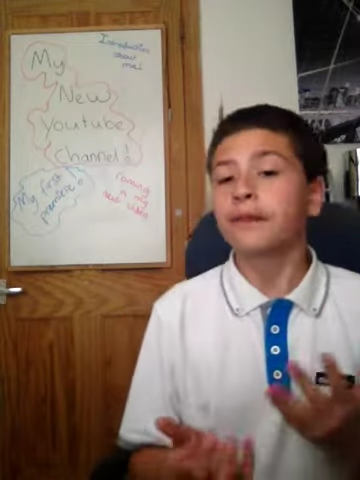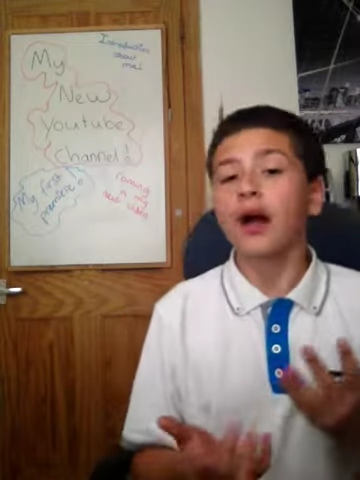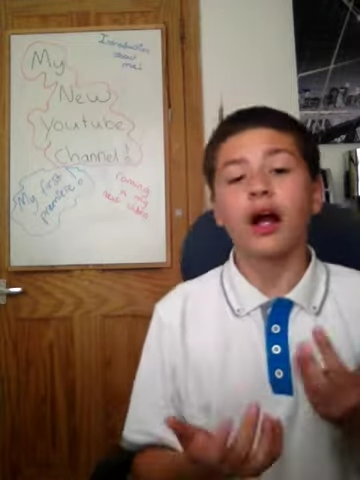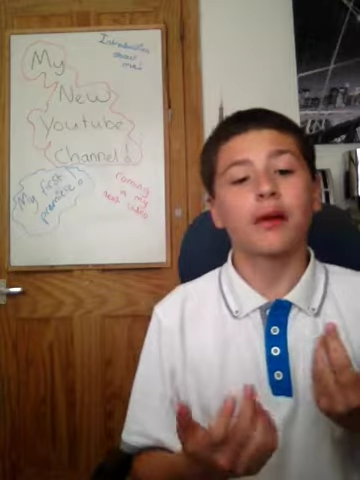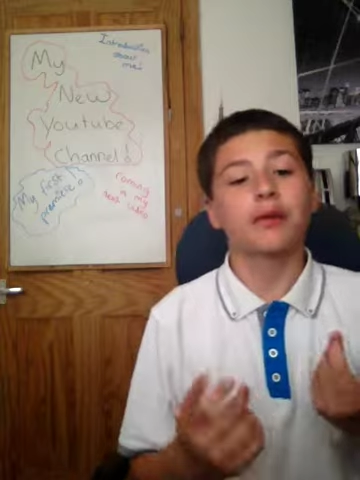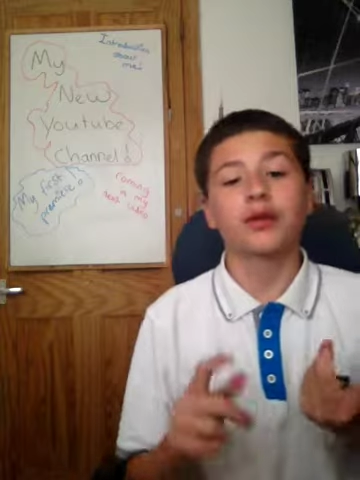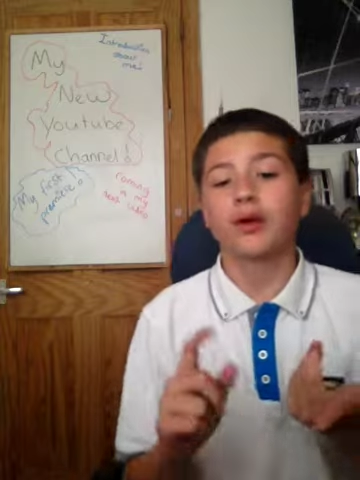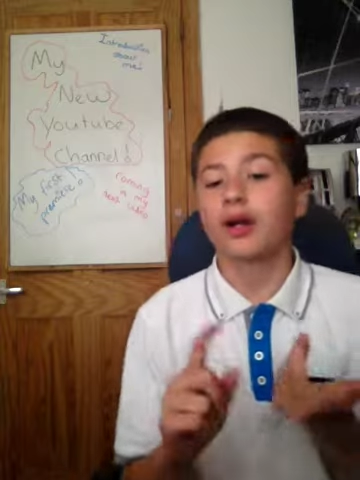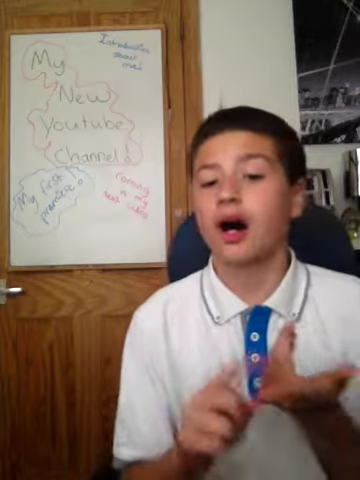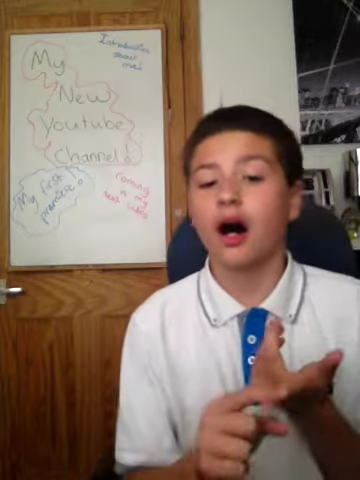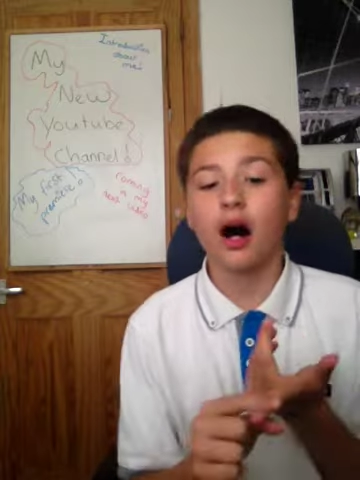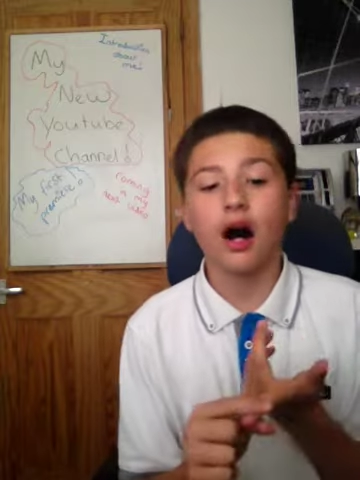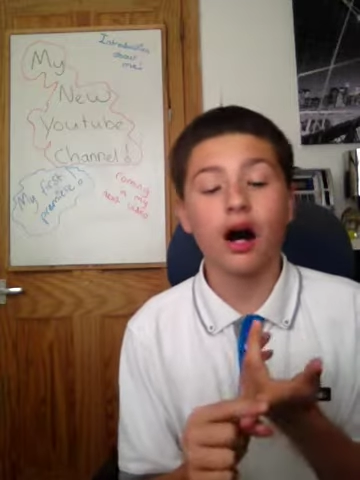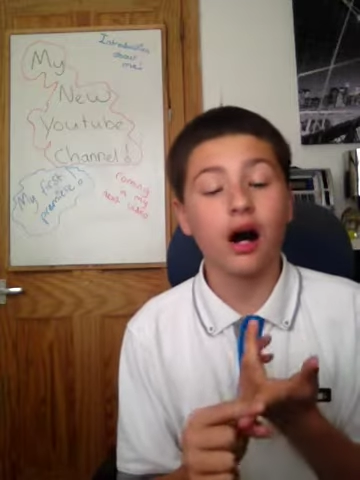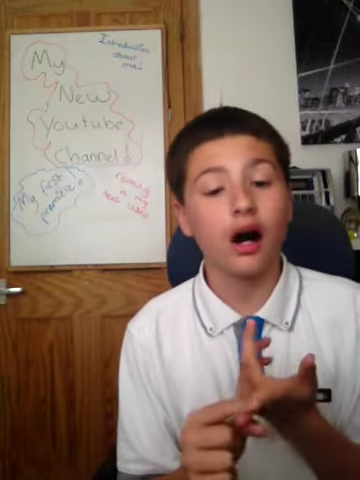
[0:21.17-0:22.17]
I'm going to be doing
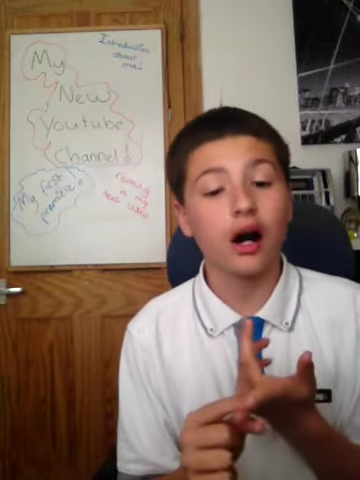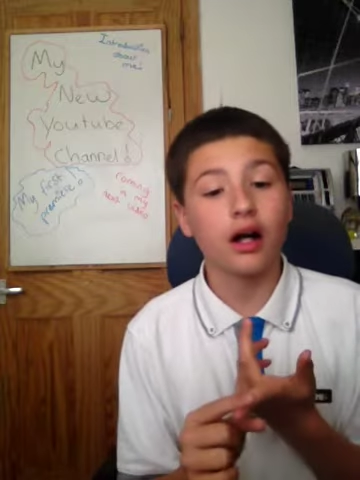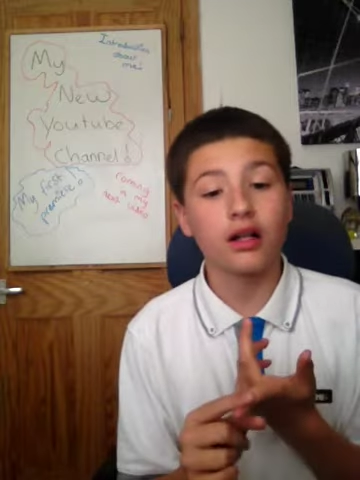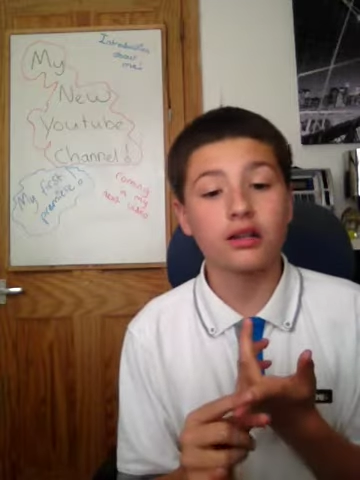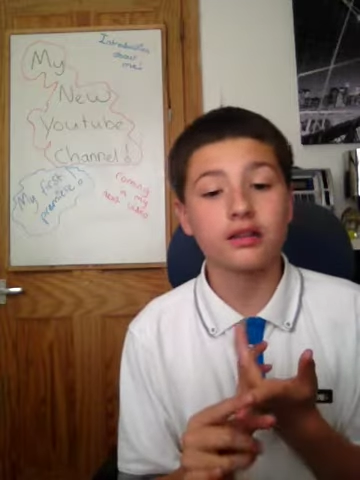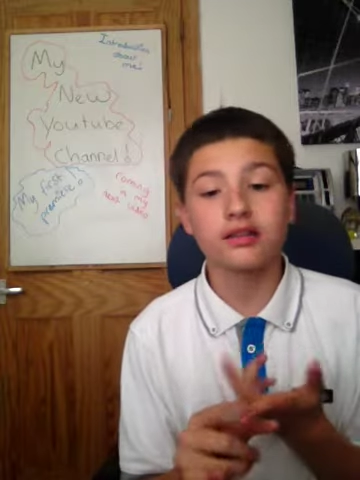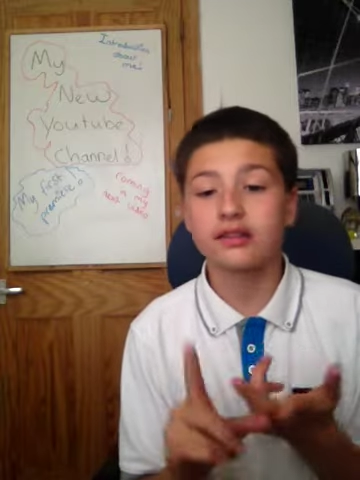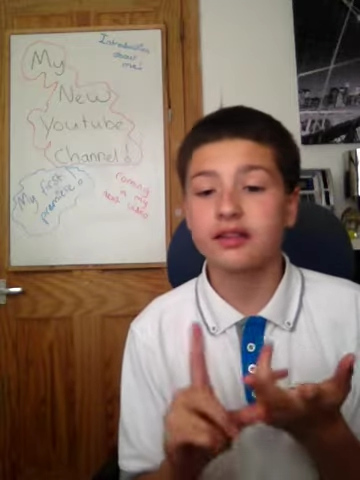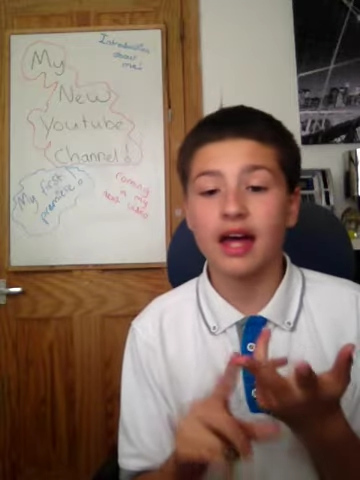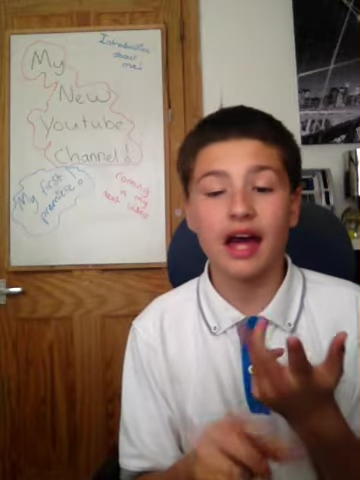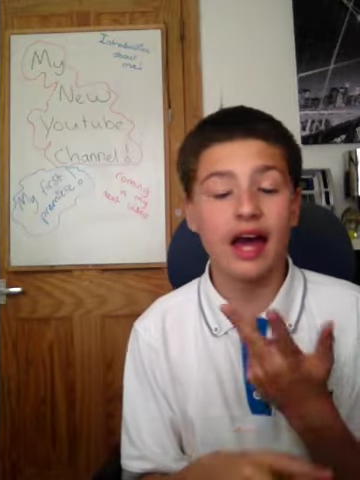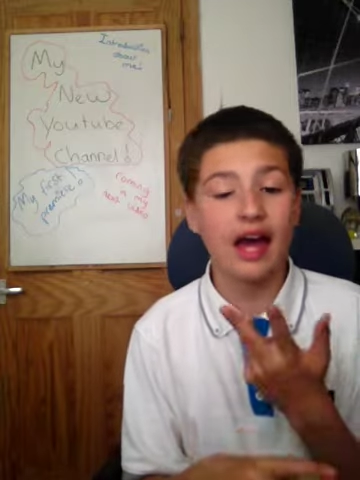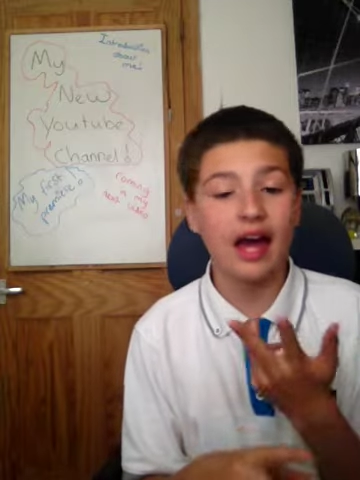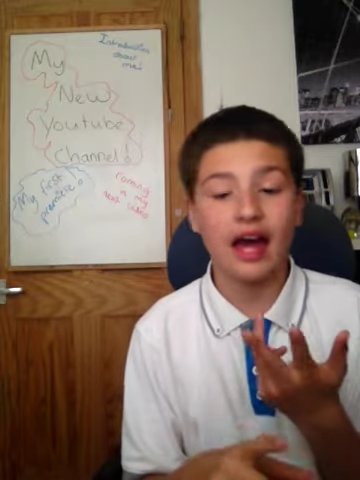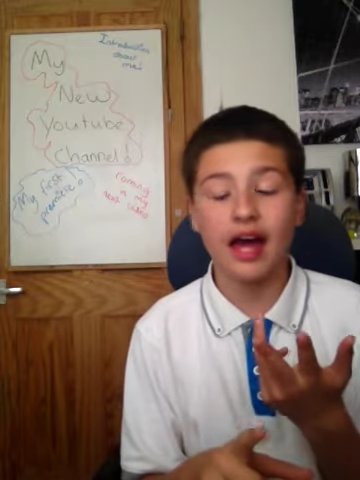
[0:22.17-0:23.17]
hauls,
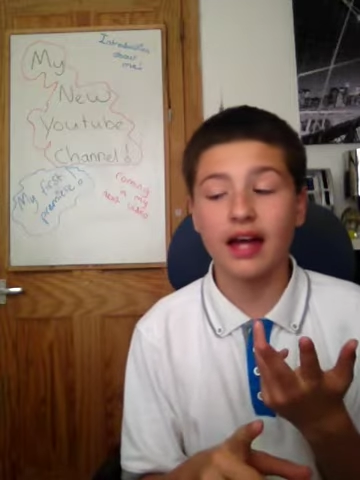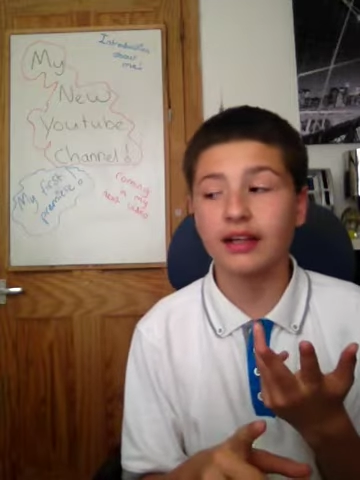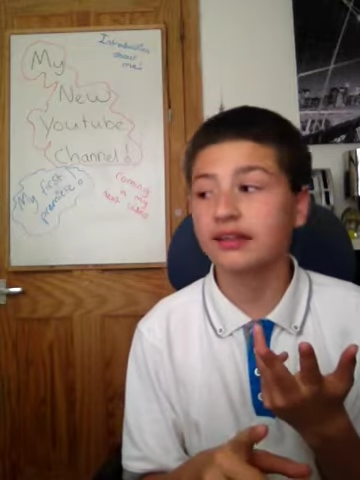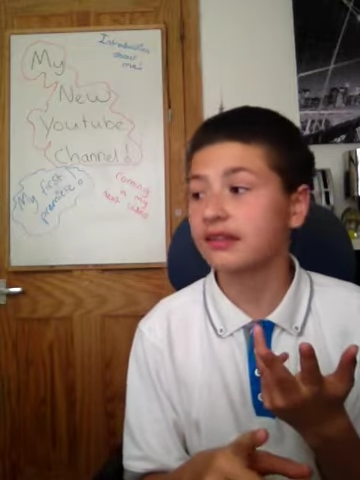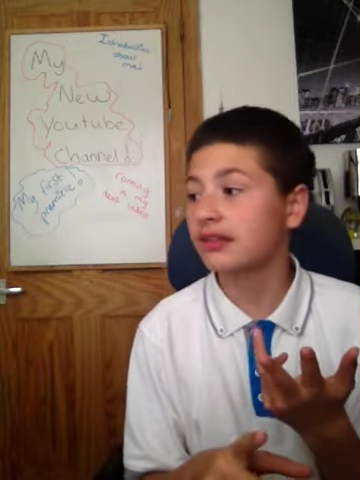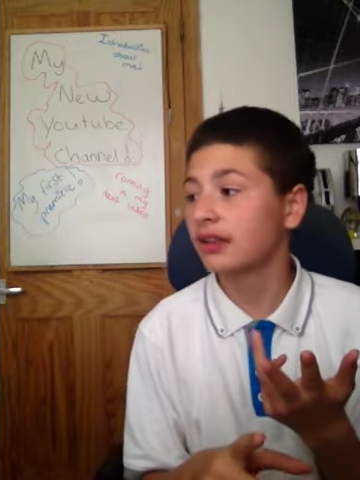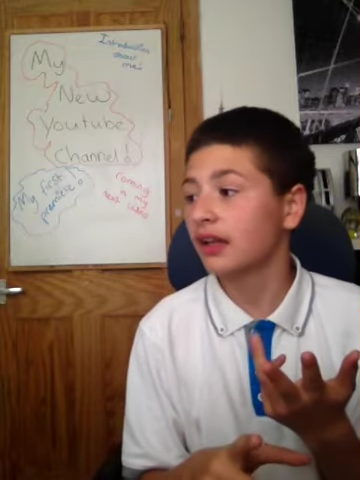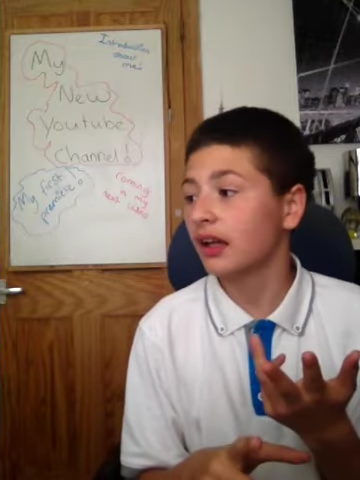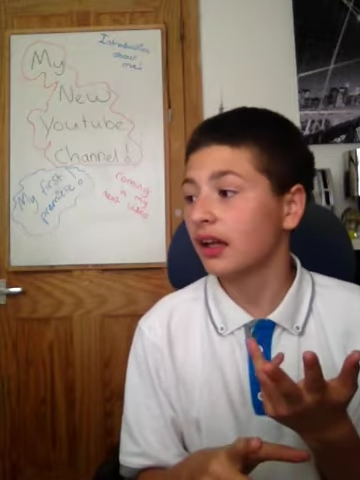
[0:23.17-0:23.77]
tags,